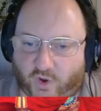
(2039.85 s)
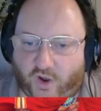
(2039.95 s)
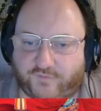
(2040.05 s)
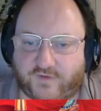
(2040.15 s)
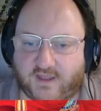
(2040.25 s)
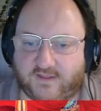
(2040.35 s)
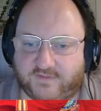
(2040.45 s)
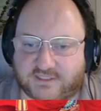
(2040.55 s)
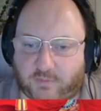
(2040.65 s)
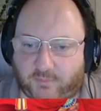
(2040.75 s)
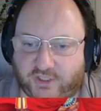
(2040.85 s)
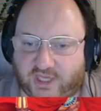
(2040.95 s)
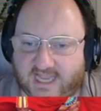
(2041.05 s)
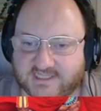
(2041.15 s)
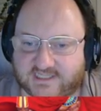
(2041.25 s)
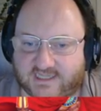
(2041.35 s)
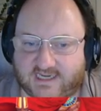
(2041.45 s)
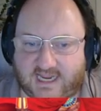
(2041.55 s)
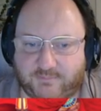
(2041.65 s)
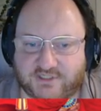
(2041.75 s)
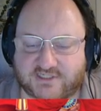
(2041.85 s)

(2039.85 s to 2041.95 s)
of this one where you can see the name, which